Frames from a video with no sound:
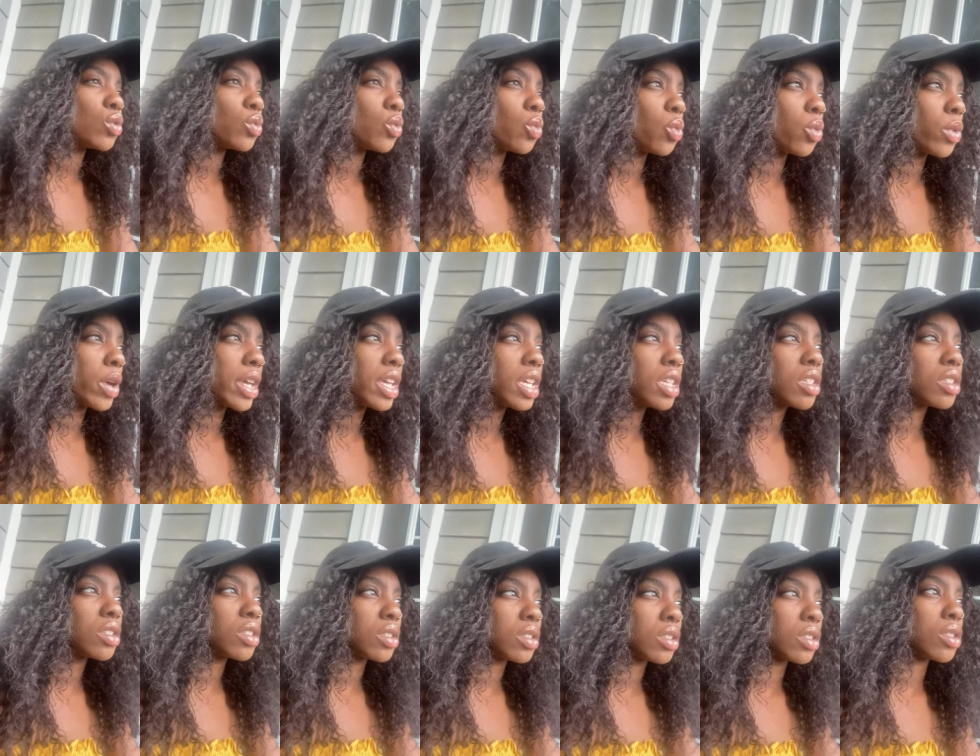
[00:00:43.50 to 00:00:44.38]
what
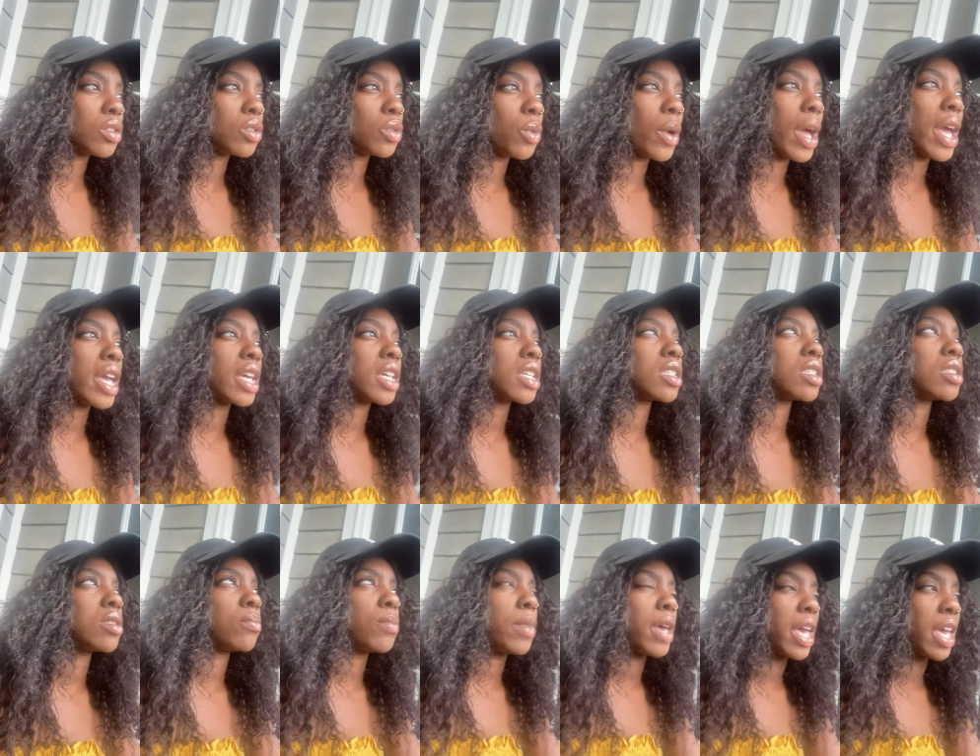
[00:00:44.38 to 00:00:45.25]
do I
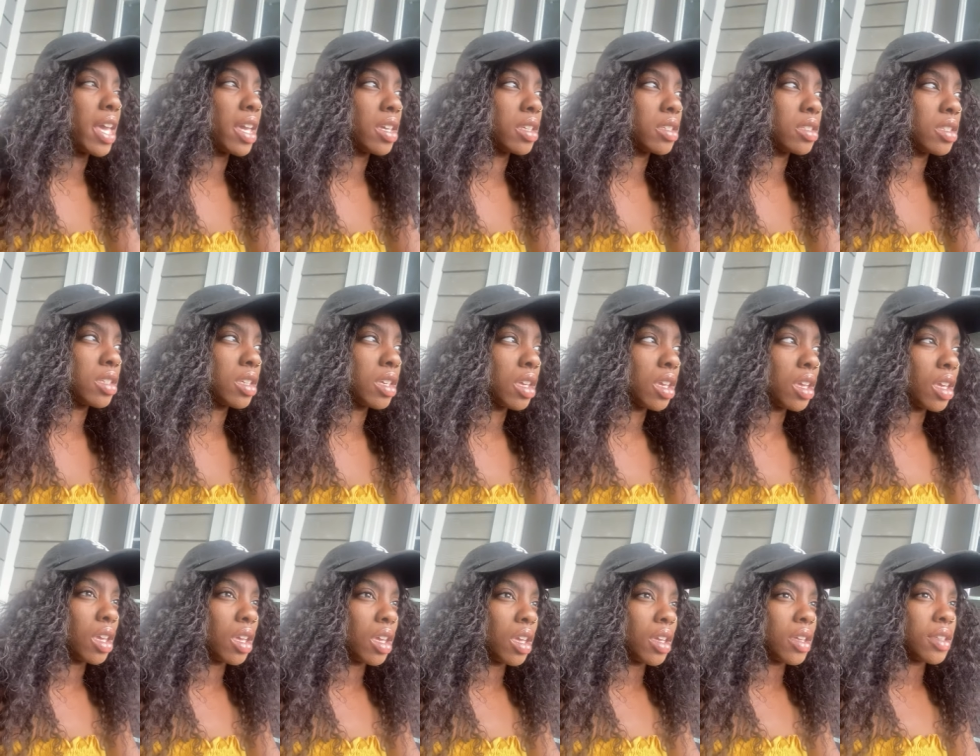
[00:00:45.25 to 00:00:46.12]
expect
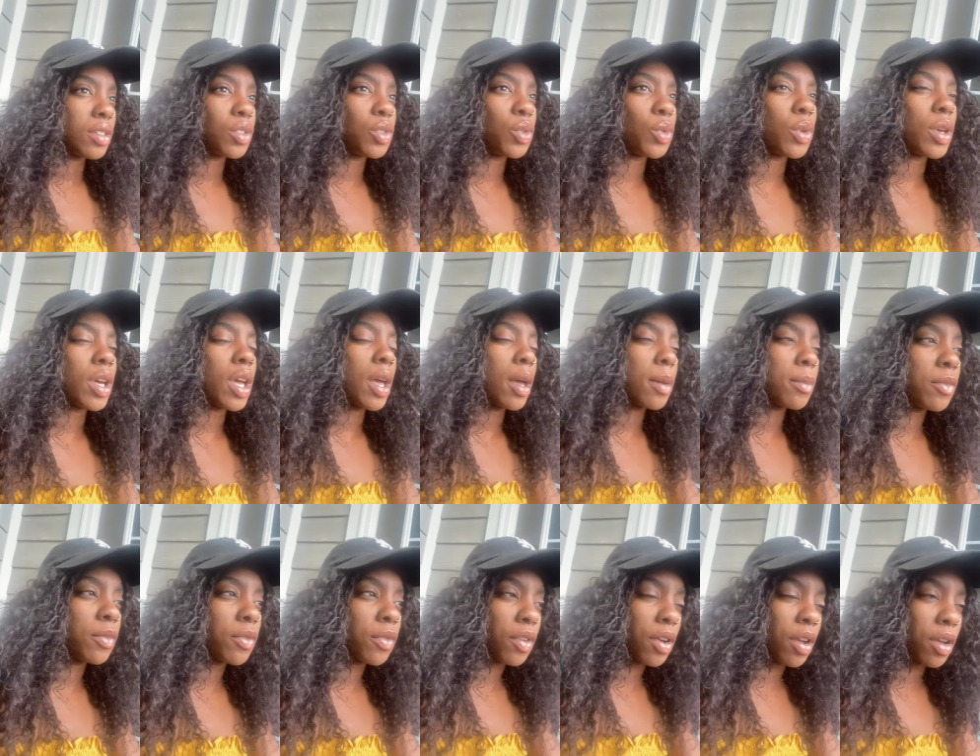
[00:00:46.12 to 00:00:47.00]
to come
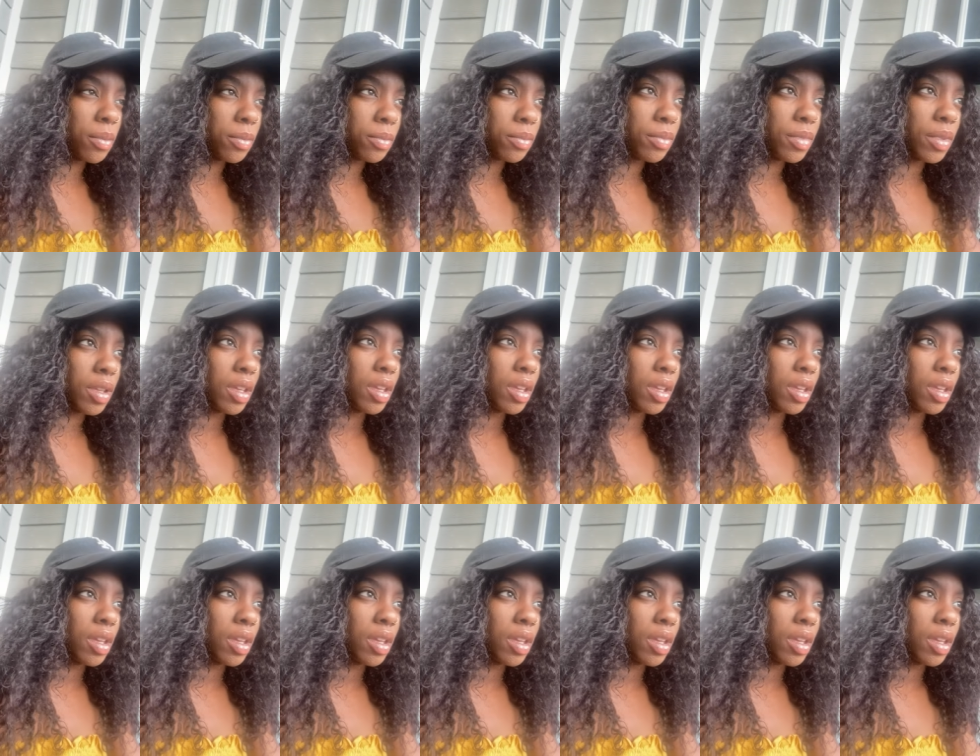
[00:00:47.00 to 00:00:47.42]
from